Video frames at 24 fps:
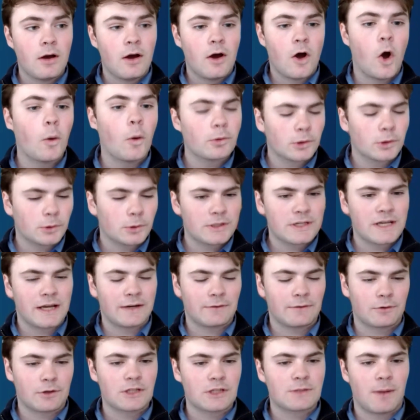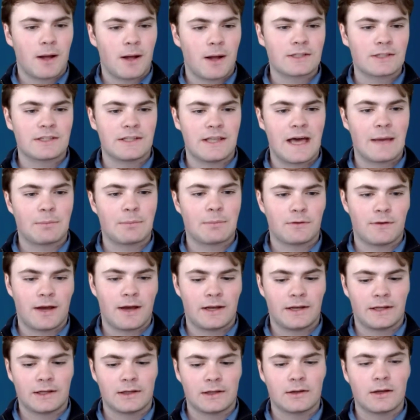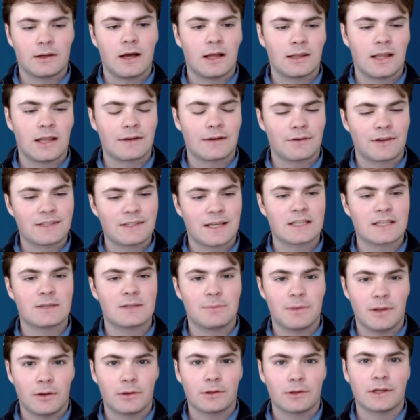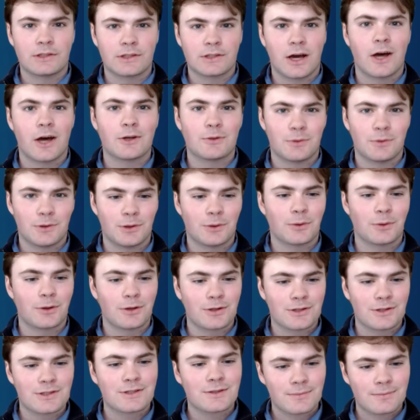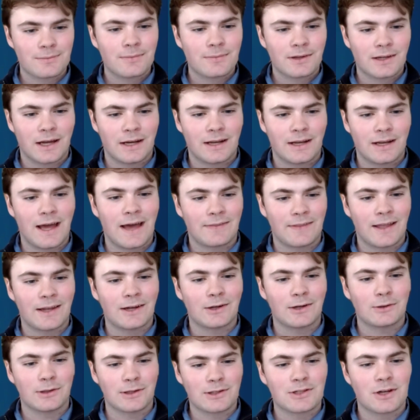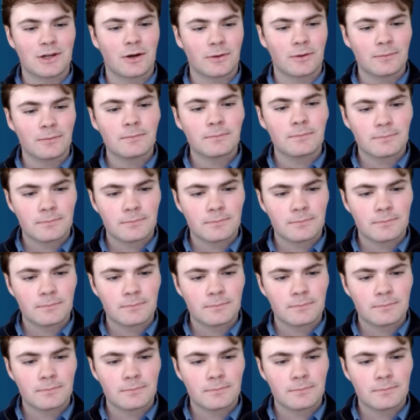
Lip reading: Homebrew was kind of a response to that, providing a lot of accessibility to entrepreneurs kind of at that early start.